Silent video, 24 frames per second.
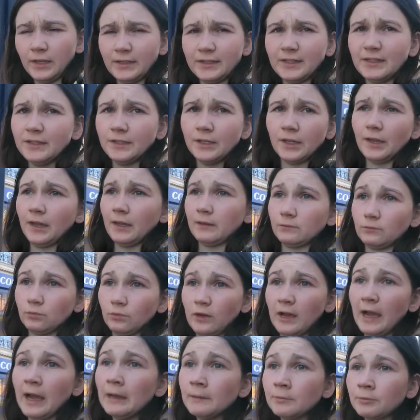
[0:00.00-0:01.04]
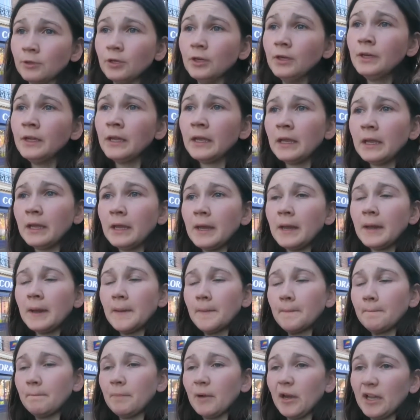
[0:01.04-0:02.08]
I didn't know that would happen,
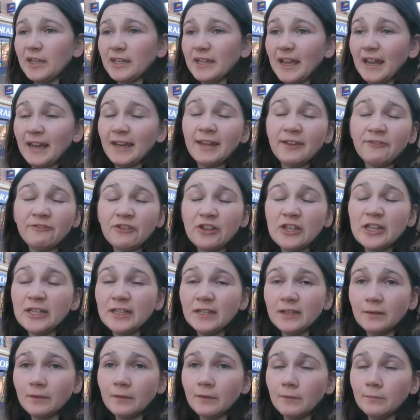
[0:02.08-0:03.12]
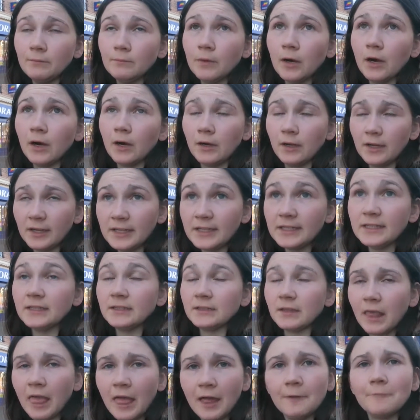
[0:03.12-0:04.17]
but yeah, left my
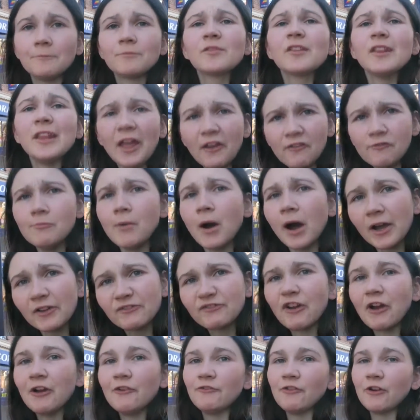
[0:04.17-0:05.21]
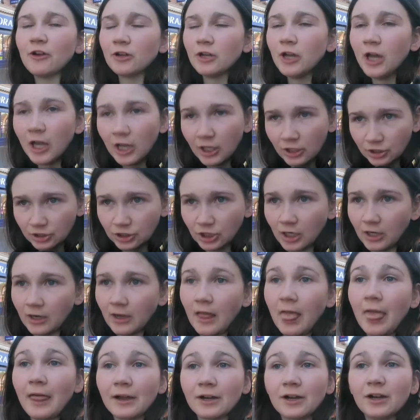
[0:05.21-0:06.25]
phone
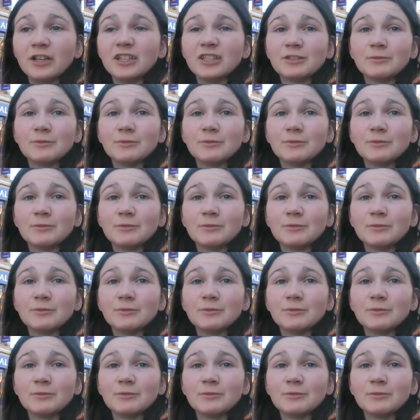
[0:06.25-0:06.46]
charger at